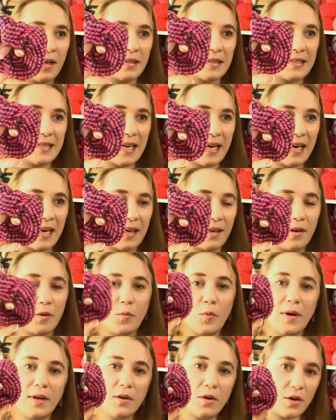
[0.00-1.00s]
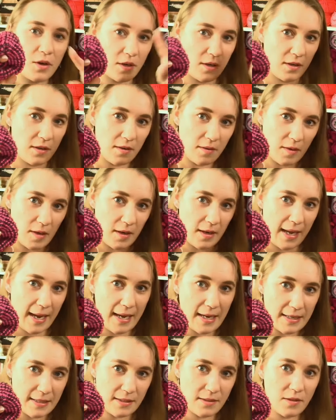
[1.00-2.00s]
saw uh, one hook uh,
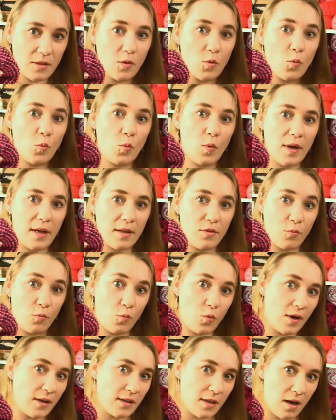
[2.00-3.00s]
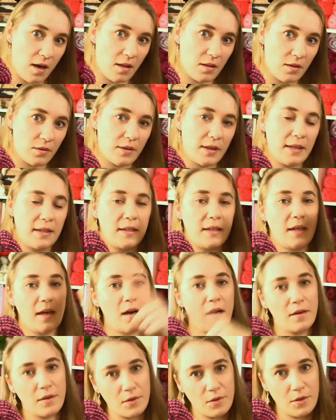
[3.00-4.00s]
end with one color, and the
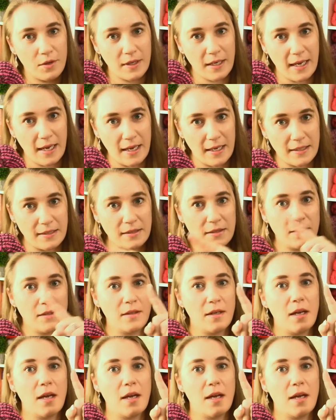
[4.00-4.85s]
other hook end